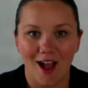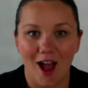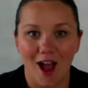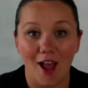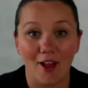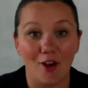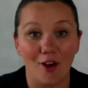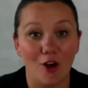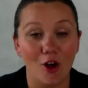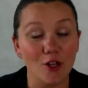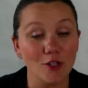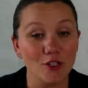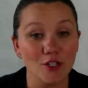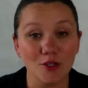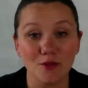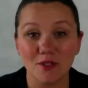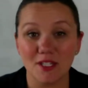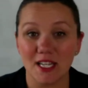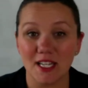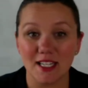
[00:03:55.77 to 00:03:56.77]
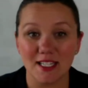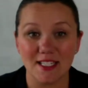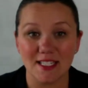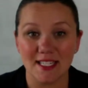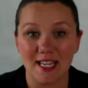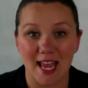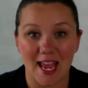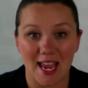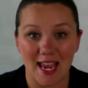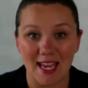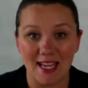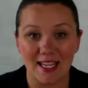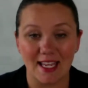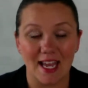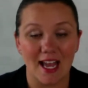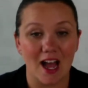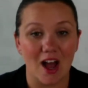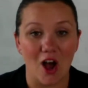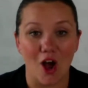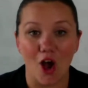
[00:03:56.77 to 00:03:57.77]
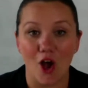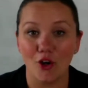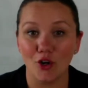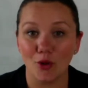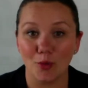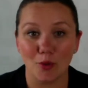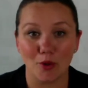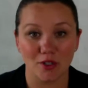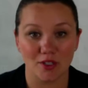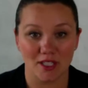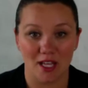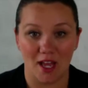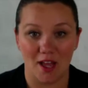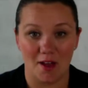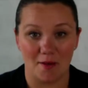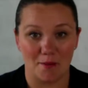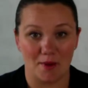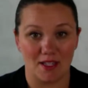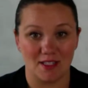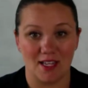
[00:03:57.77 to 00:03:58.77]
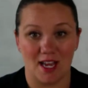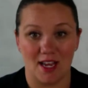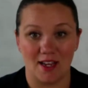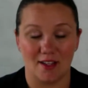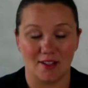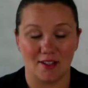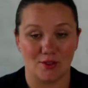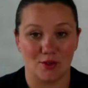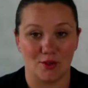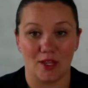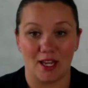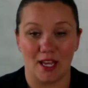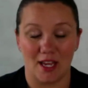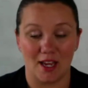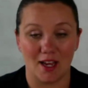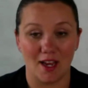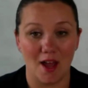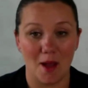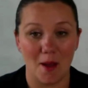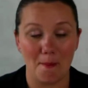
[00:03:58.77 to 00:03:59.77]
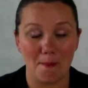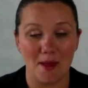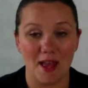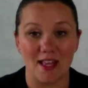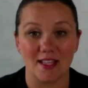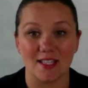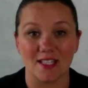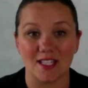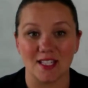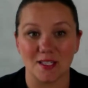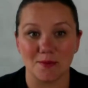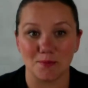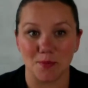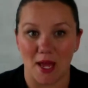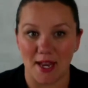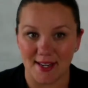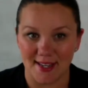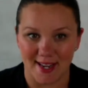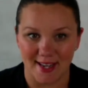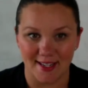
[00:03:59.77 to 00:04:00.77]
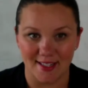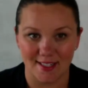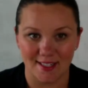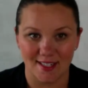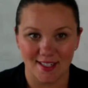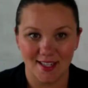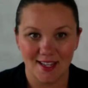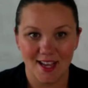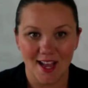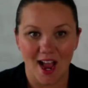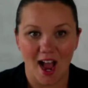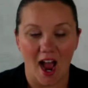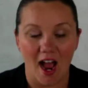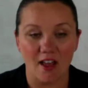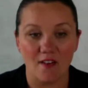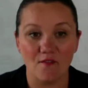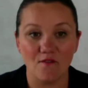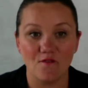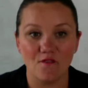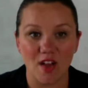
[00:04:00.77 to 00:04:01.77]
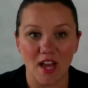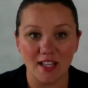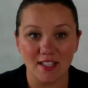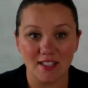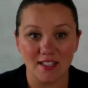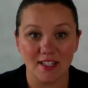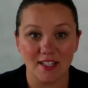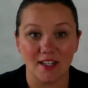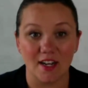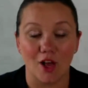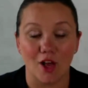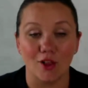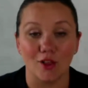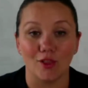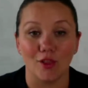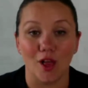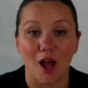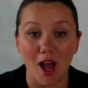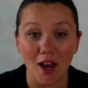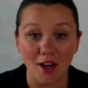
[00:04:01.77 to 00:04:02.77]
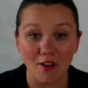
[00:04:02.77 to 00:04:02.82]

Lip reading: I also didn't take 100% of my side hustle income and spend it. I invested a lot of